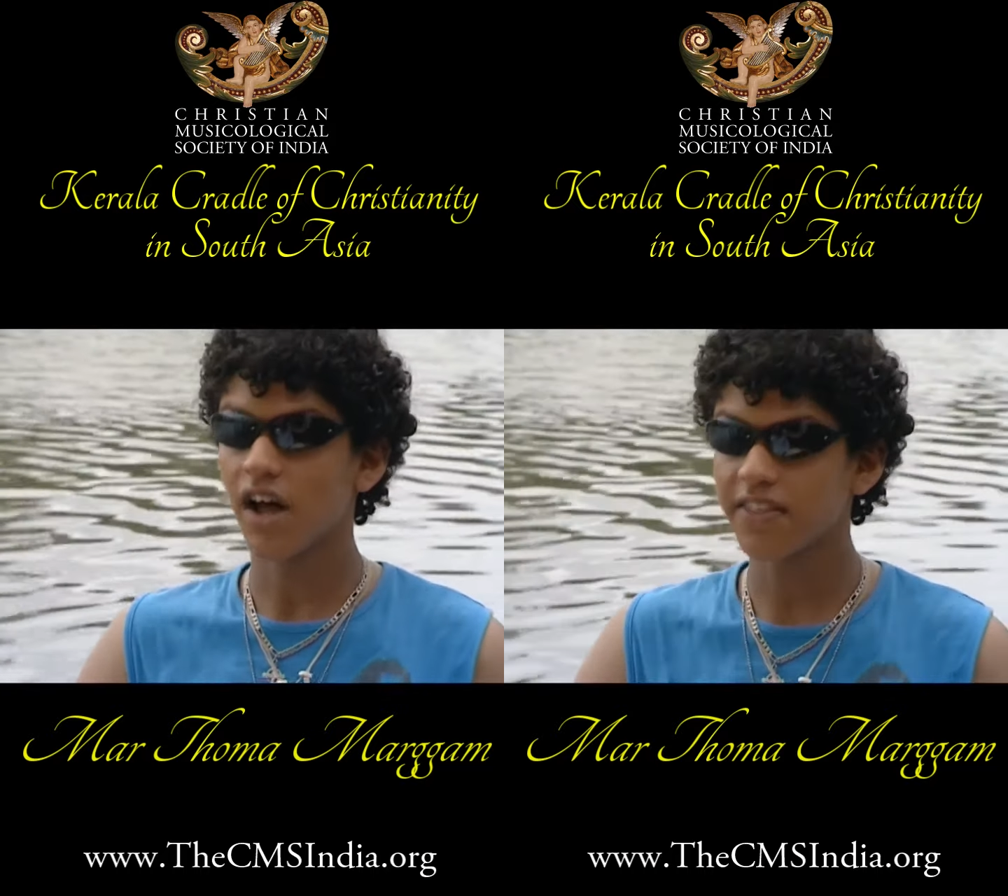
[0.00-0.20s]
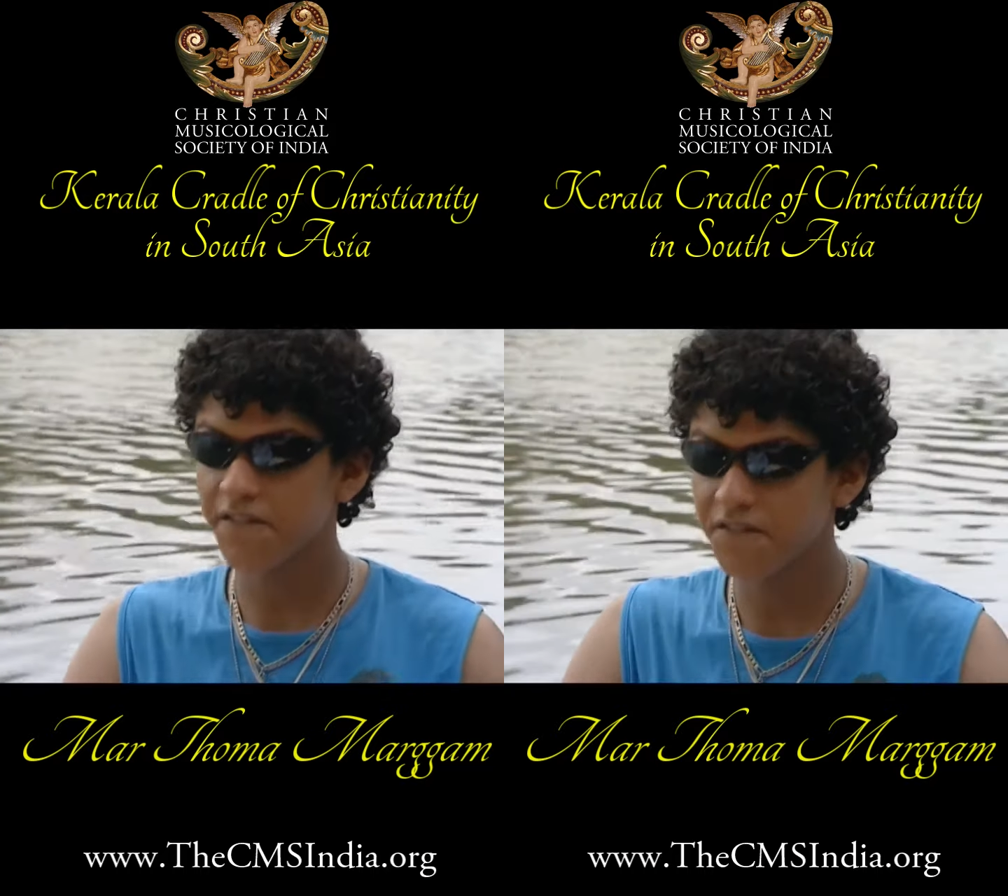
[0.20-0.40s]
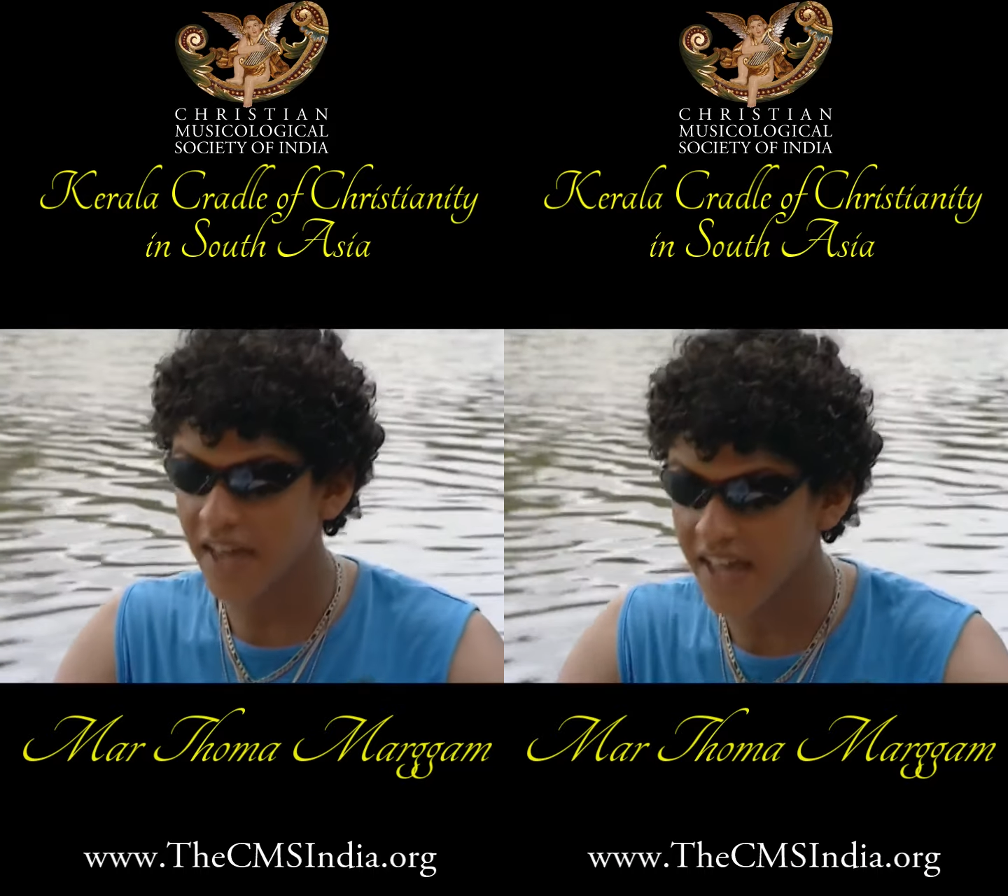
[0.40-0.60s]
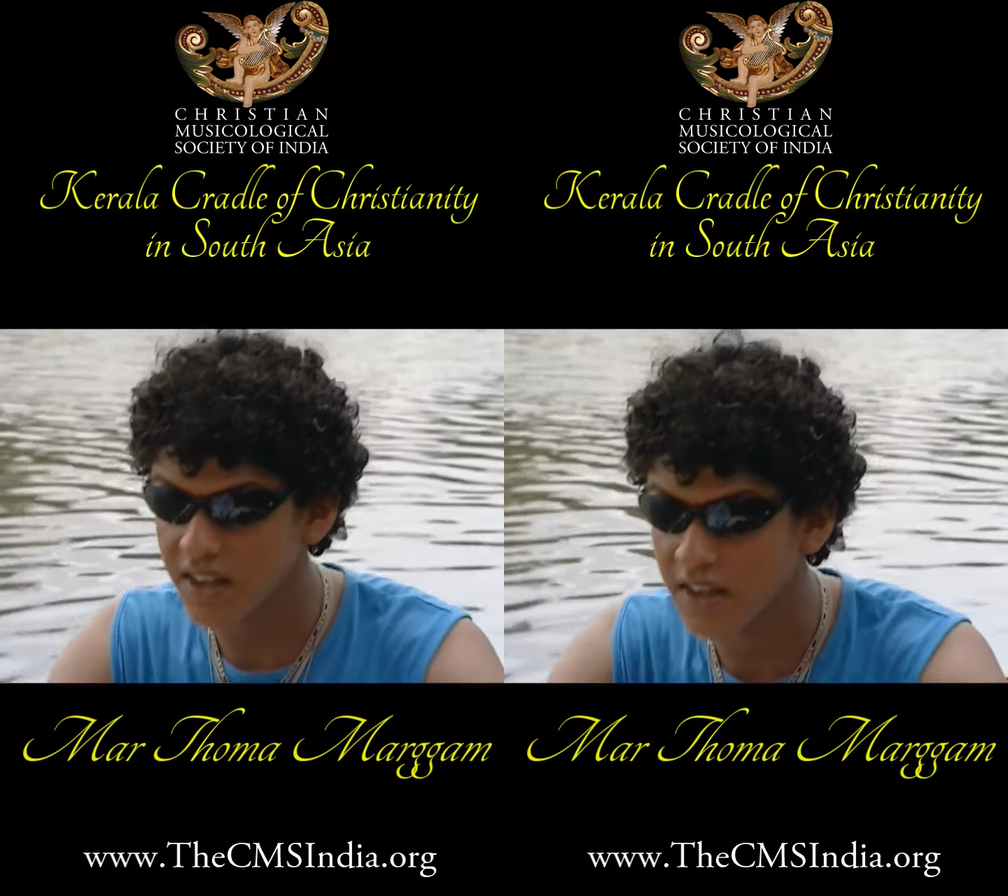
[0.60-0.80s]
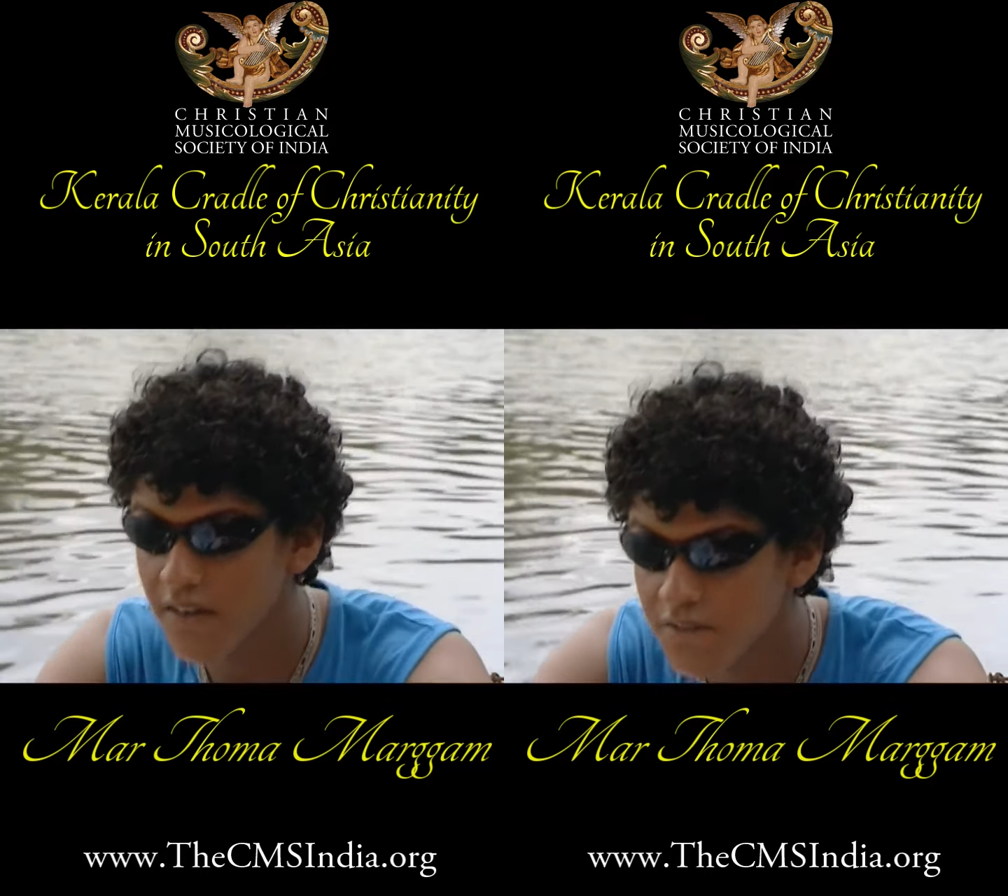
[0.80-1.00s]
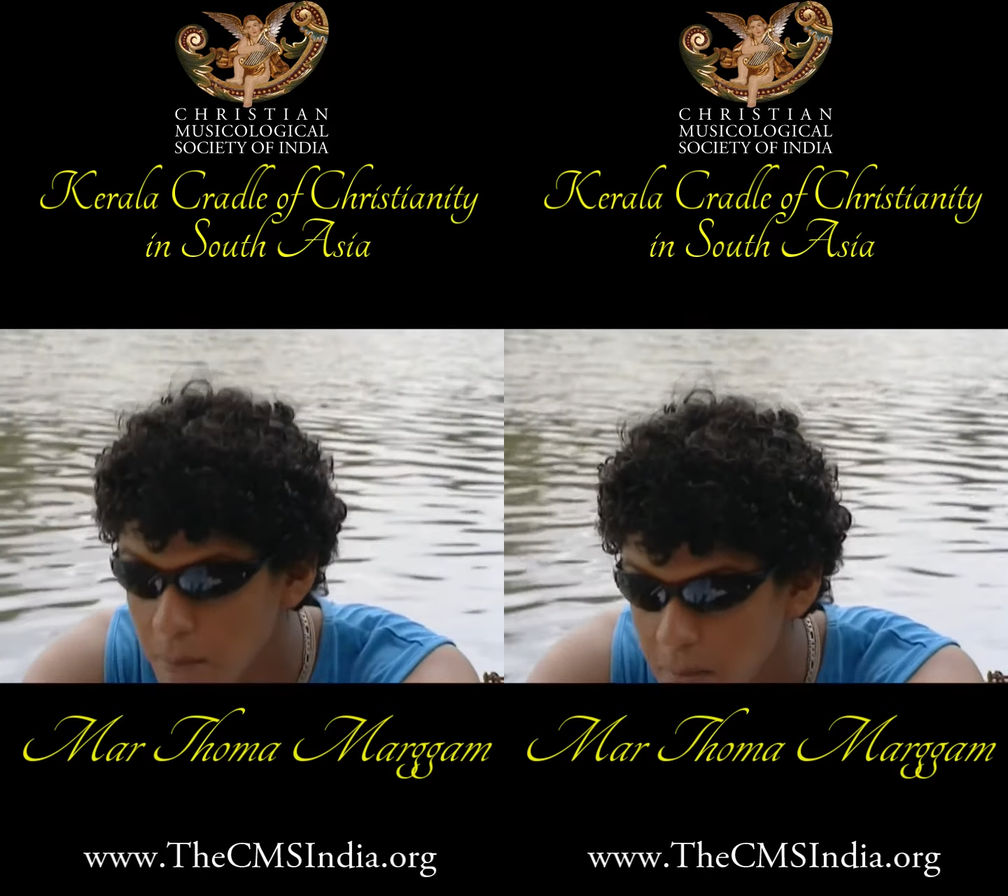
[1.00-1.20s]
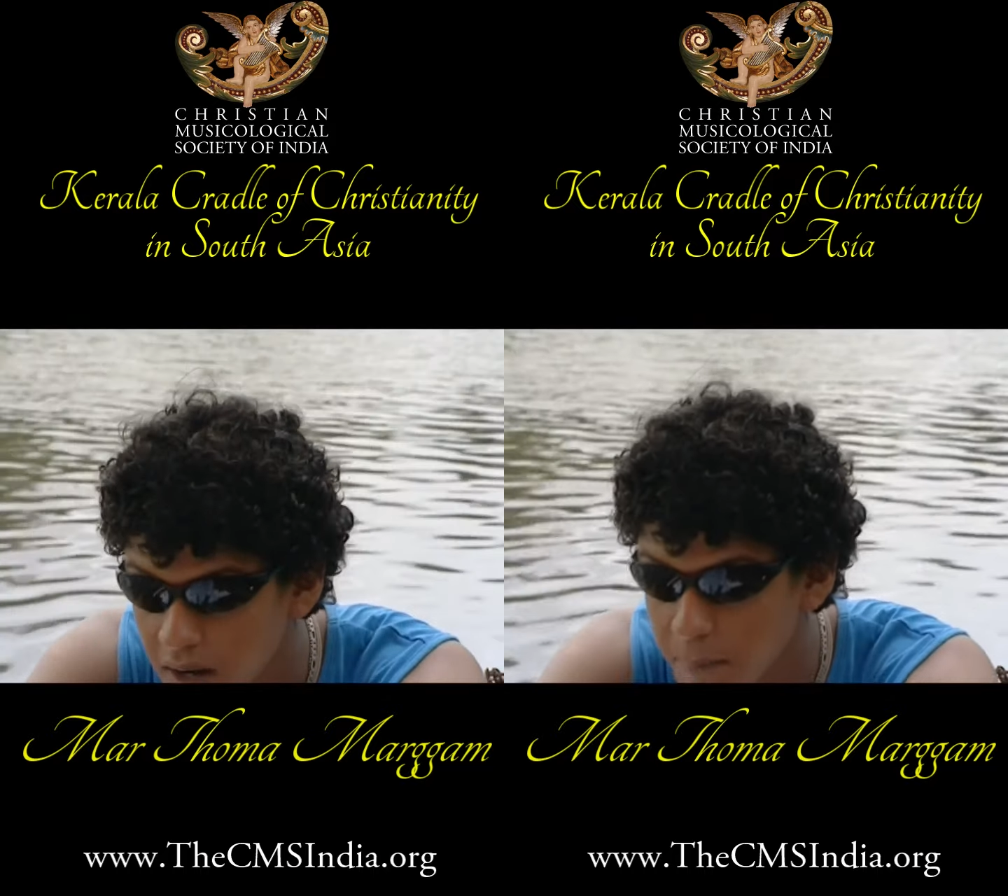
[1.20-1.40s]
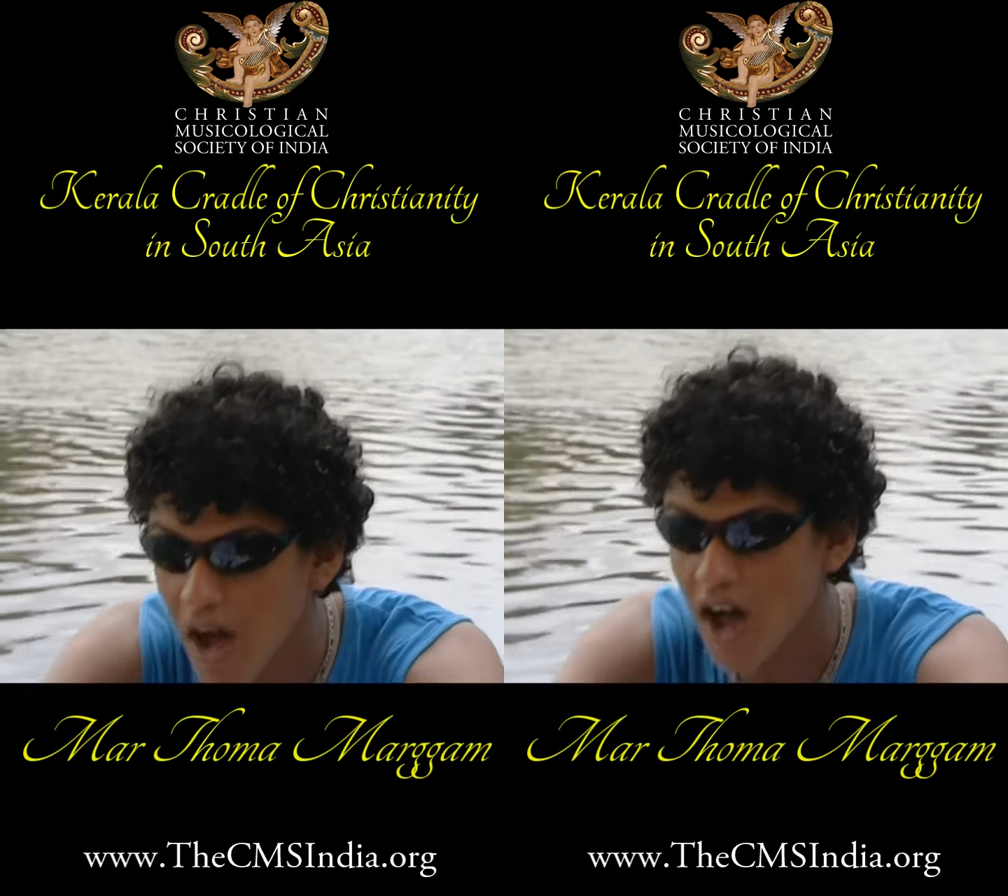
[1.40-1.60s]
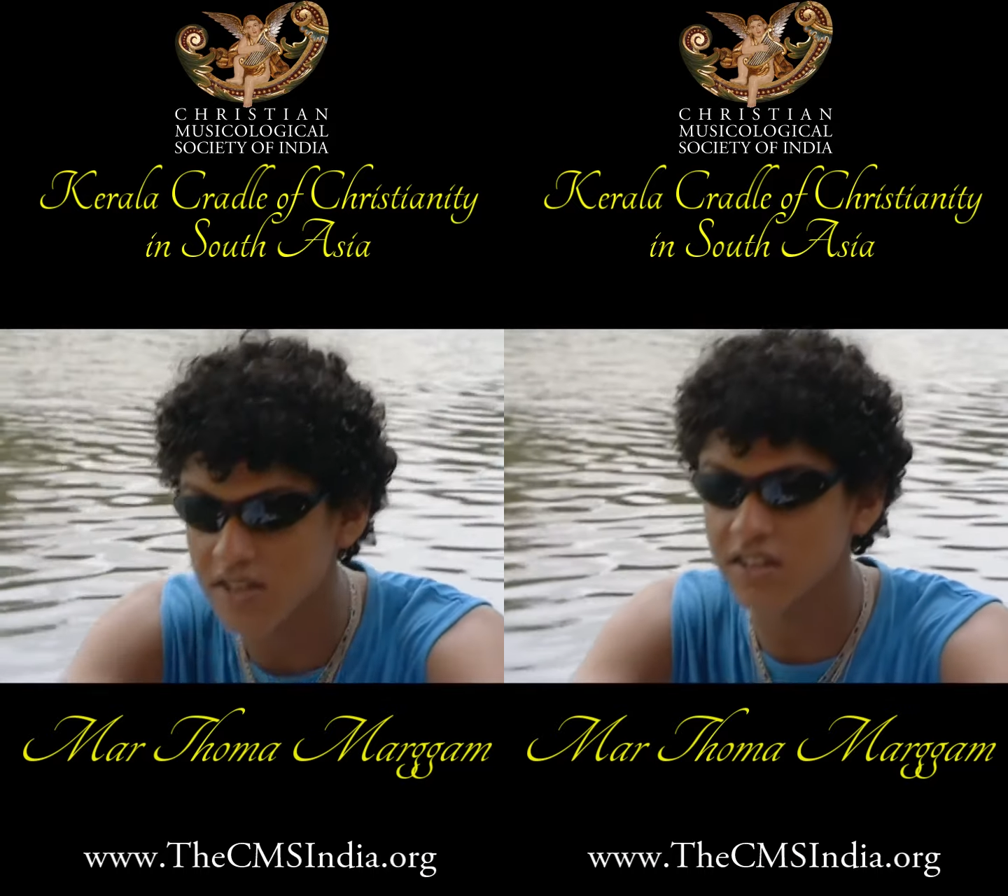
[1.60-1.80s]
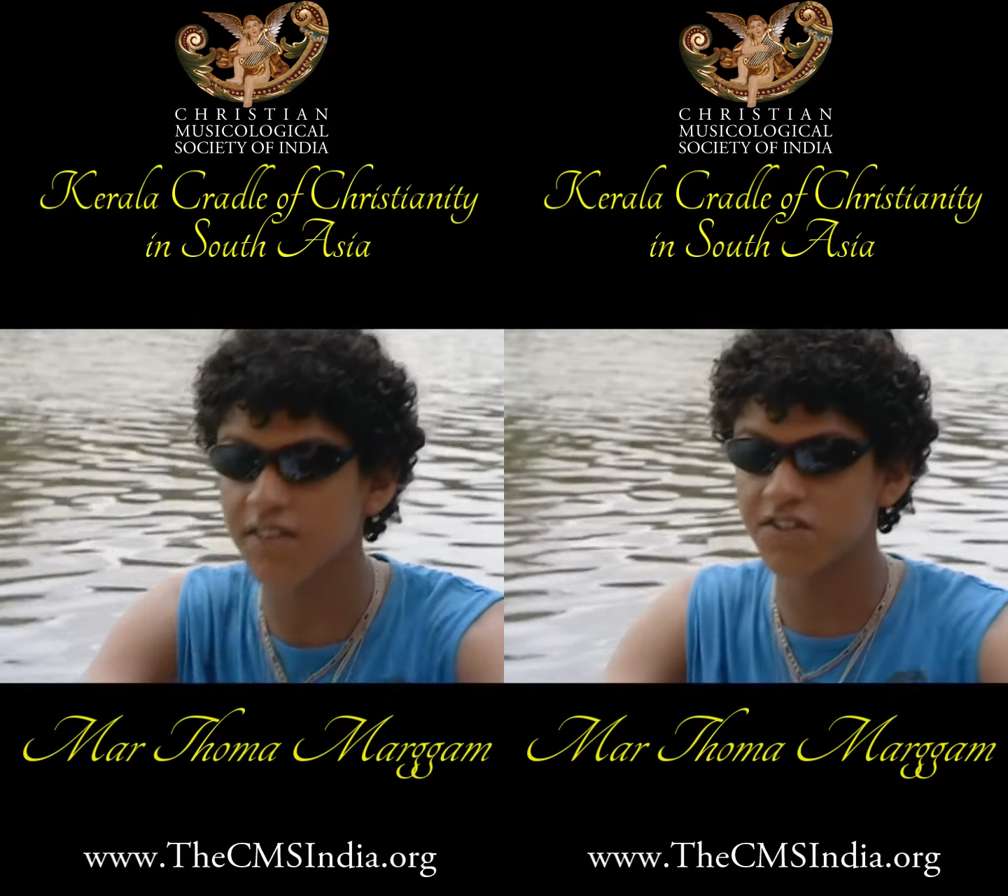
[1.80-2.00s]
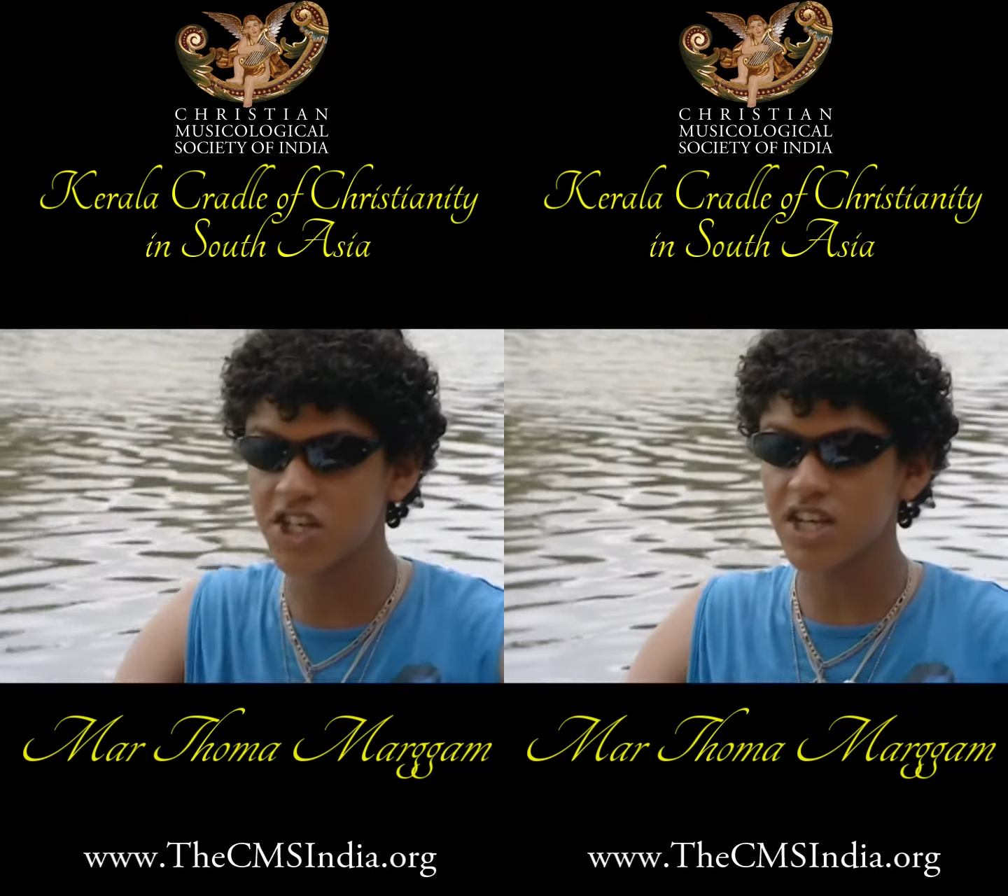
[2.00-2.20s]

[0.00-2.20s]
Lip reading: got their faith from an apostle of